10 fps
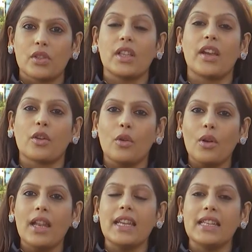So their
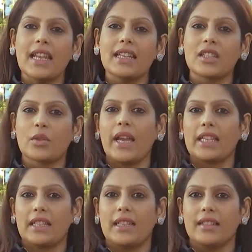goal and intent is
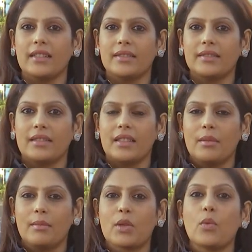quite clear.
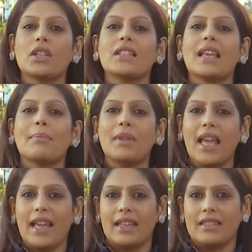But what is their
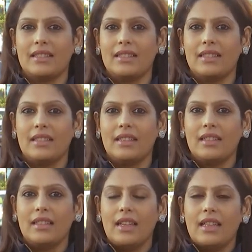plan?
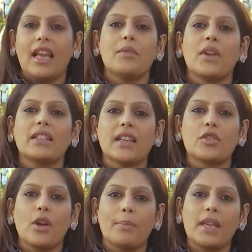That brings
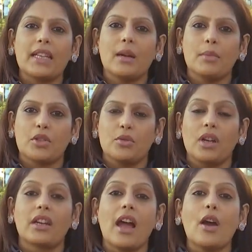us to update number 2,
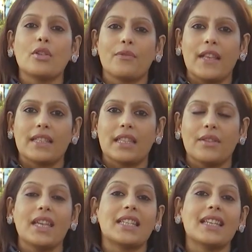a ground
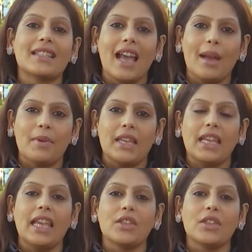offensive. It is happening.